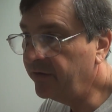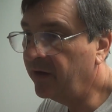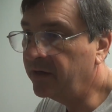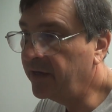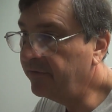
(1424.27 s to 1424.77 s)
you
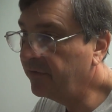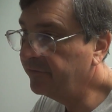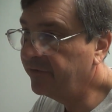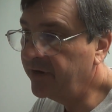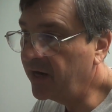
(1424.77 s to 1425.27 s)
got Dave
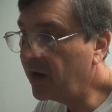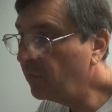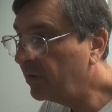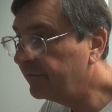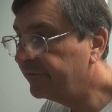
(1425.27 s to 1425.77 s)
Humphrey at
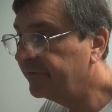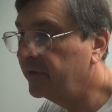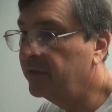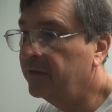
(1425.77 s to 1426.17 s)
Nywomf